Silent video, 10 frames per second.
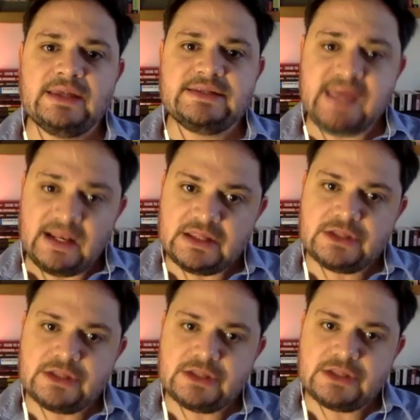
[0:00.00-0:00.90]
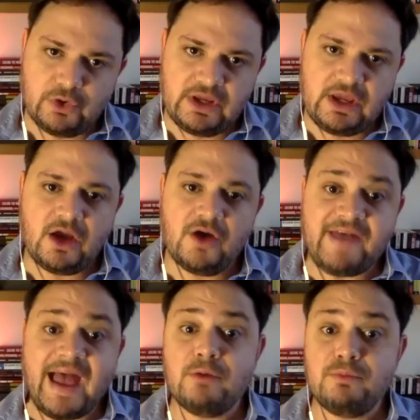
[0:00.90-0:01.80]
telling the story of
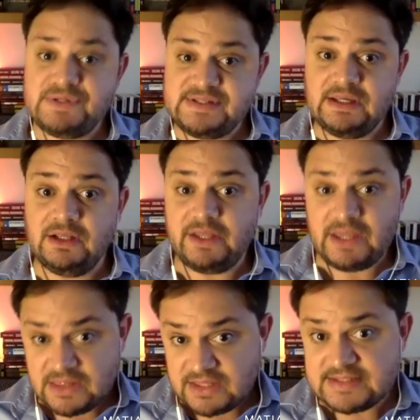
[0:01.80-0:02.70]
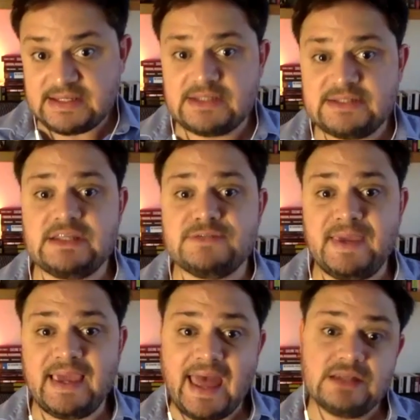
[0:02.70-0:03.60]
how Brazil in the 60s
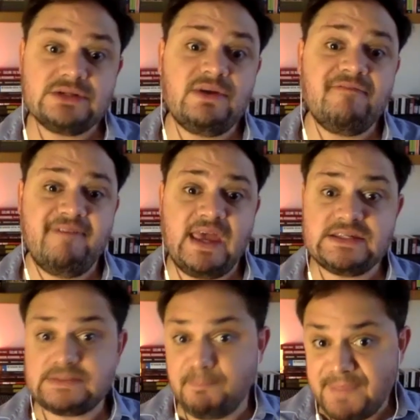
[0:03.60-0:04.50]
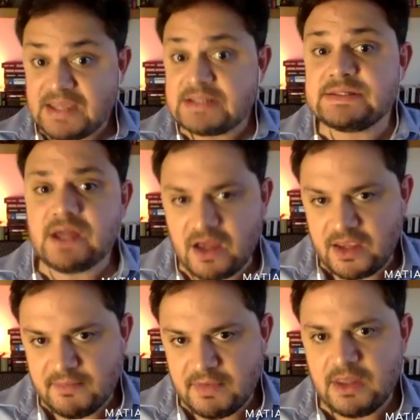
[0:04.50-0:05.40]
began to invest big
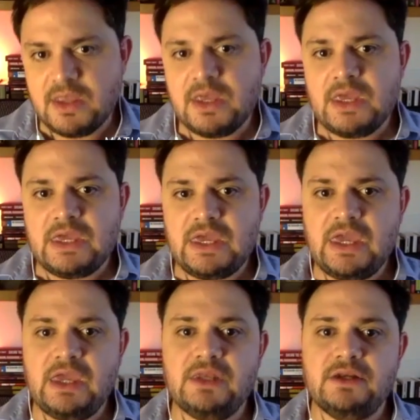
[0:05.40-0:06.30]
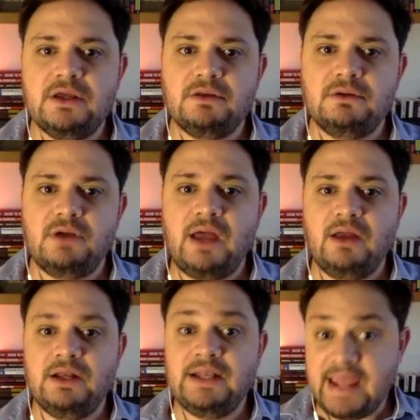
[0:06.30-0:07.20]
time in
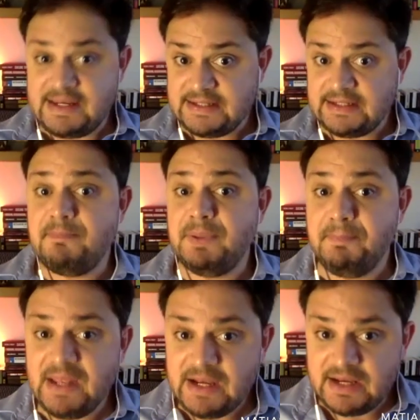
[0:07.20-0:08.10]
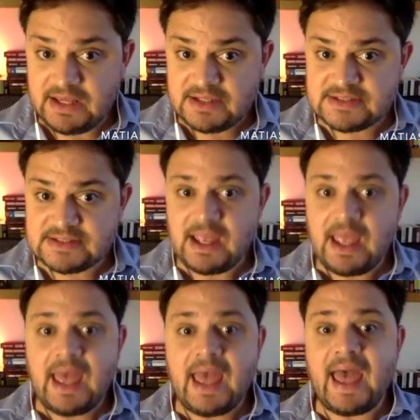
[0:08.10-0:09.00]
latent capabilities
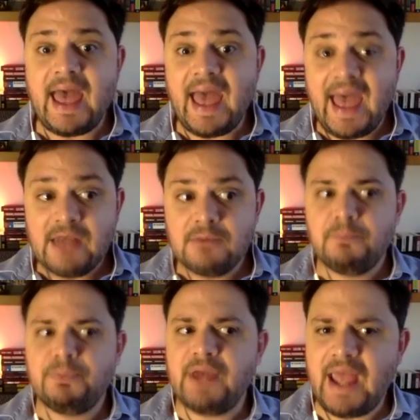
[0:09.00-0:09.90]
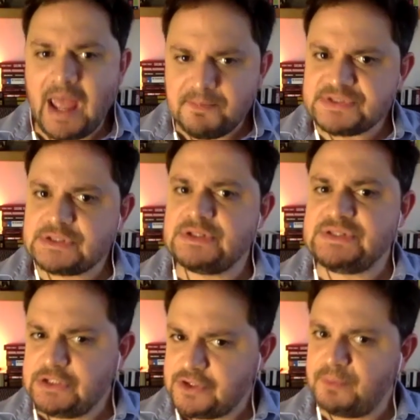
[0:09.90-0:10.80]
and perhaps
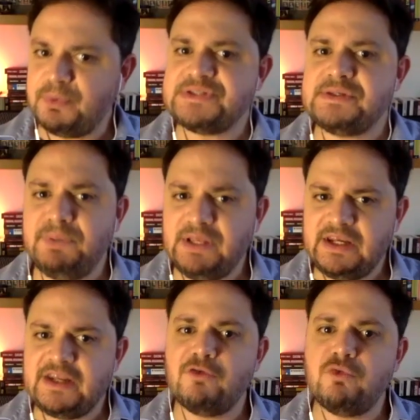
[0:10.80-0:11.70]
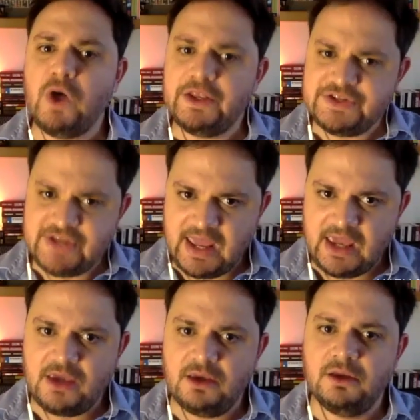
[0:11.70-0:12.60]
consider the possibility of one day